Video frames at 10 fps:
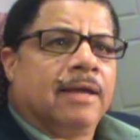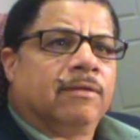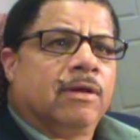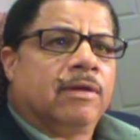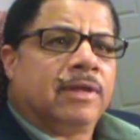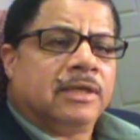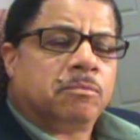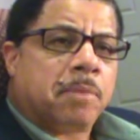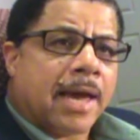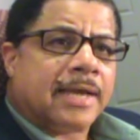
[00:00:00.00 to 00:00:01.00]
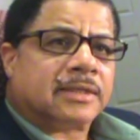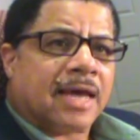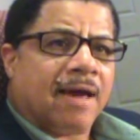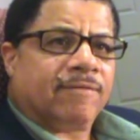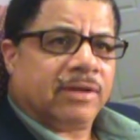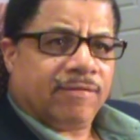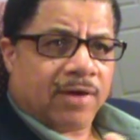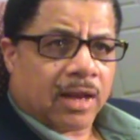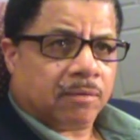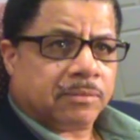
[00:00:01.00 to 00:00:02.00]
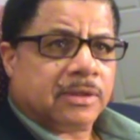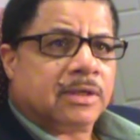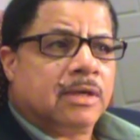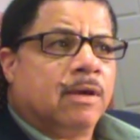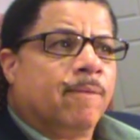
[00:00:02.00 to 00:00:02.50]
And these banks have developed